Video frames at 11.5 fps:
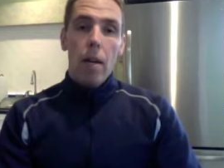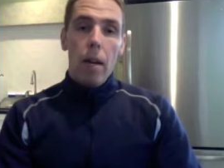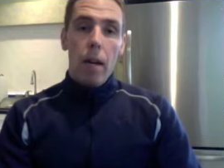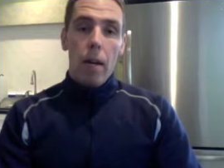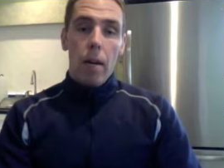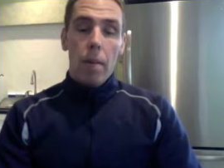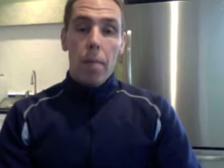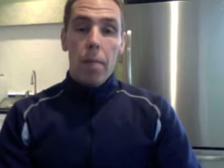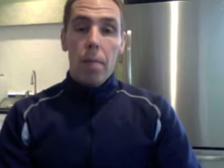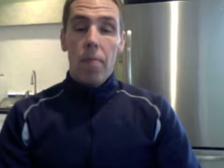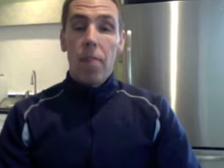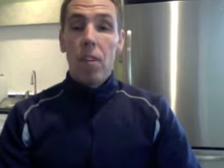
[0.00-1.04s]
Um,
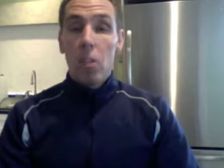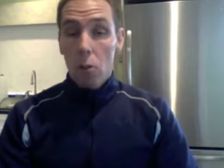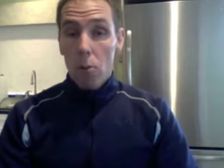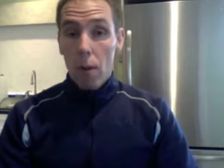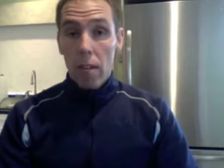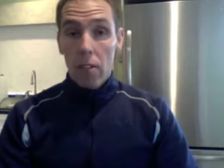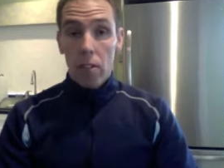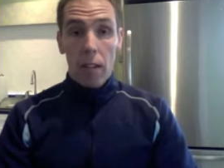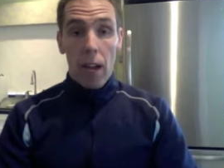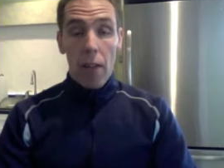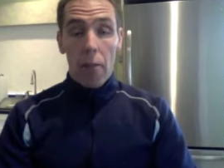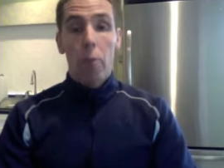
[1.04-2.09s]
finished the race,
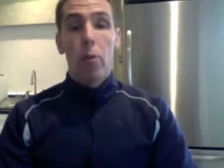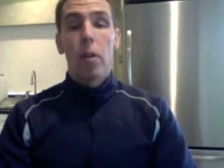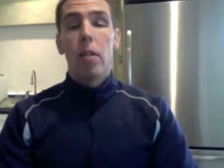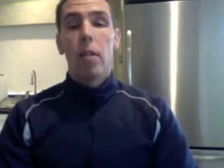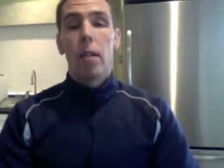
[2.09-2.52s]
got through it,